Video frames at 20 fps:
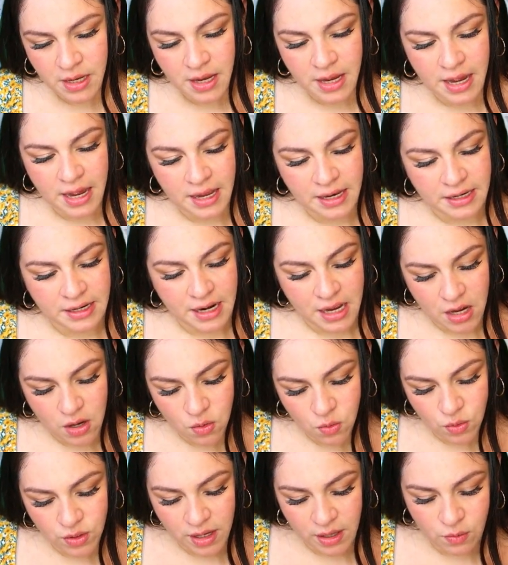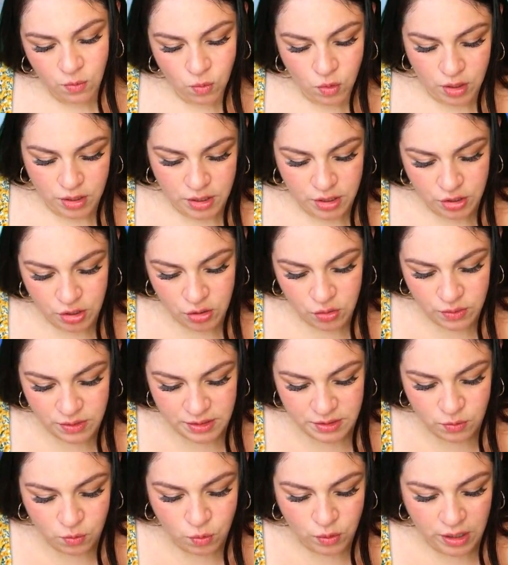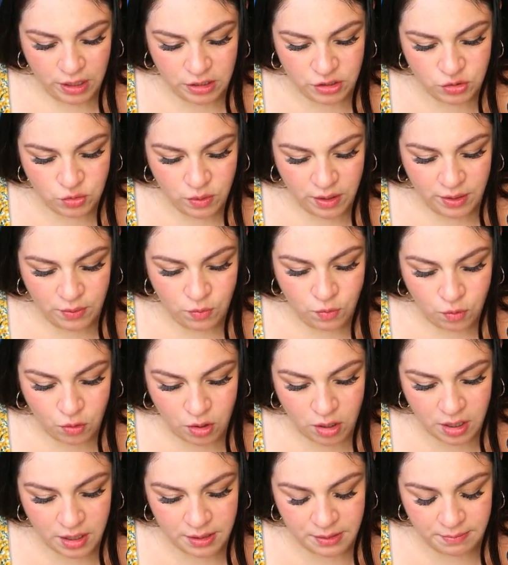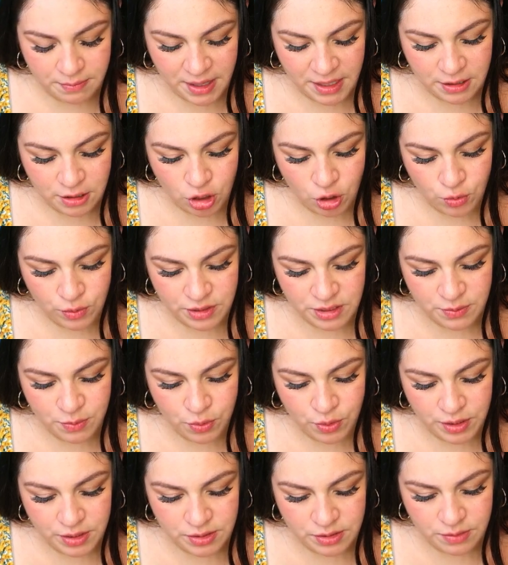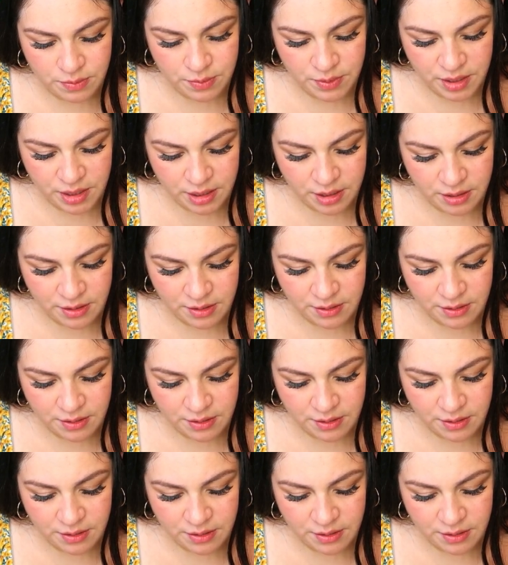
And now what I wanna know is, where do I want my lowest point to be?